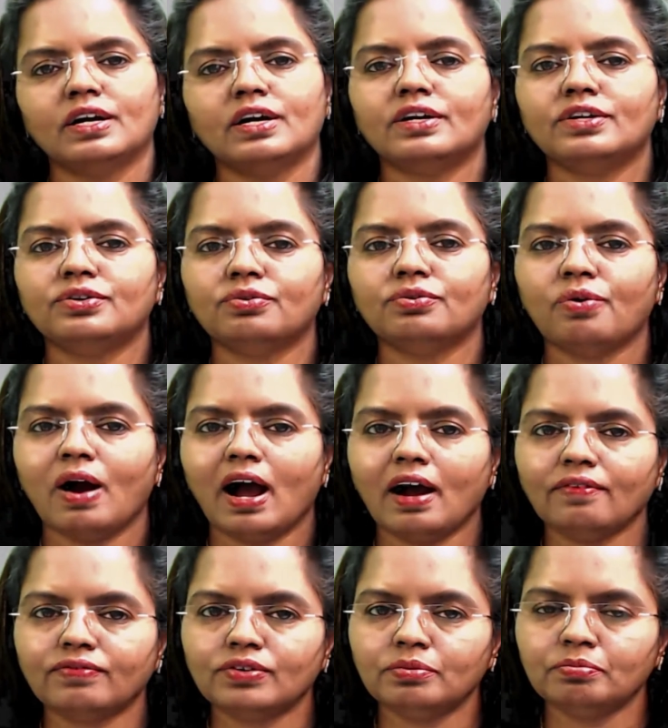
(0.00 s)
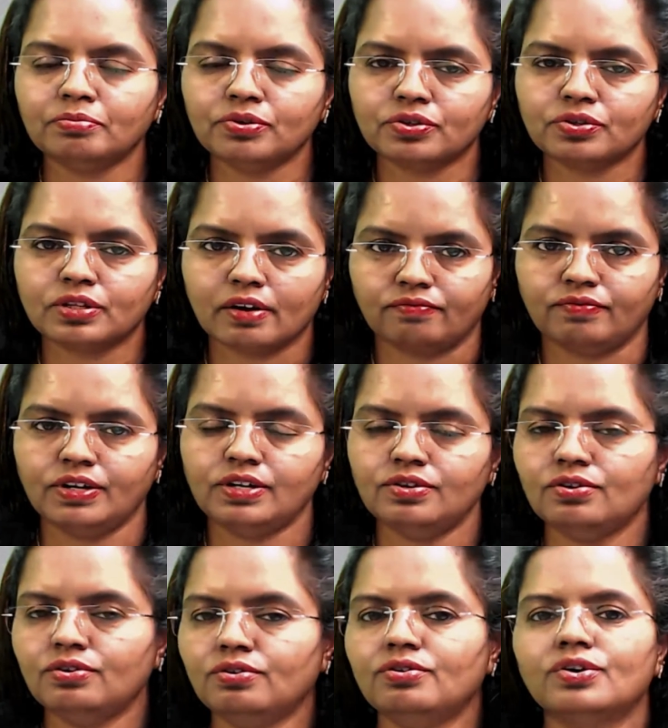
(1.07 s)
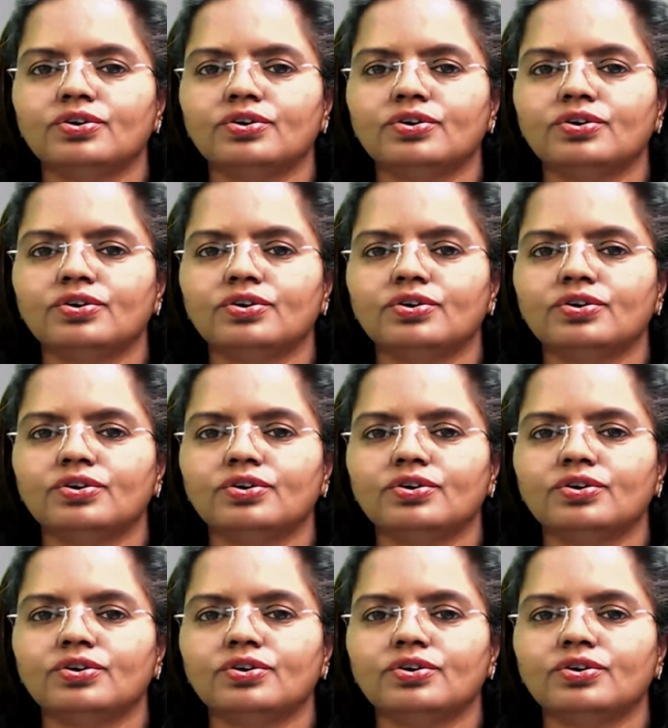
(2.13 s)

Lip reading: You have to mute their video,